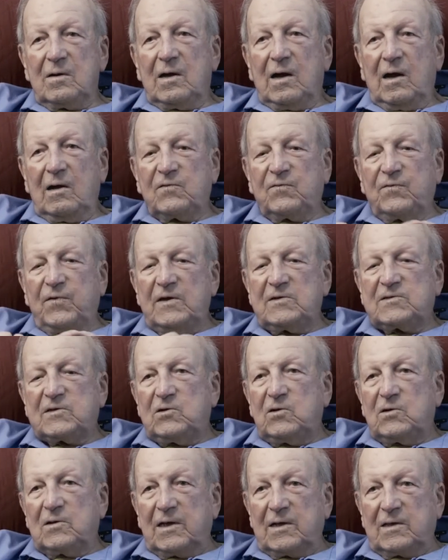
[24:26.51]
I was facing
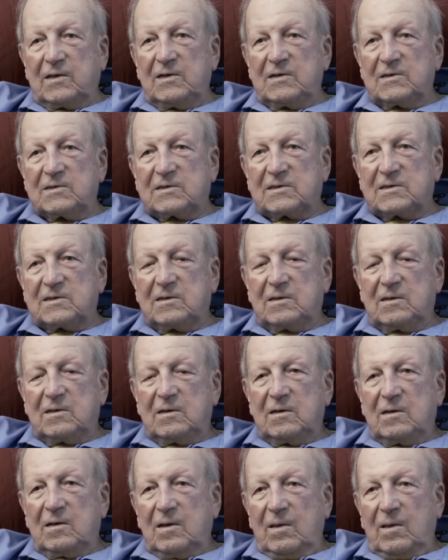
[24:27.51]
you like this.
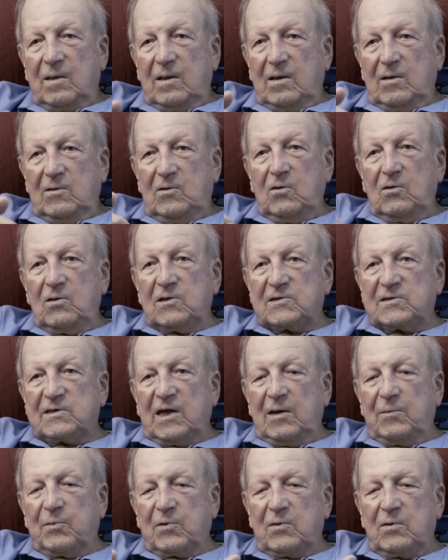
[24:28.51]
You're the
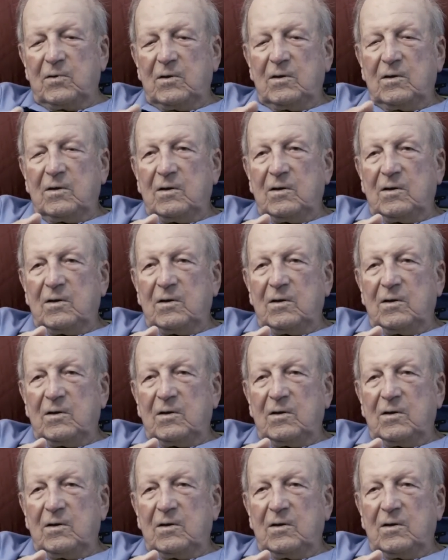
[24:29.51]
sniper.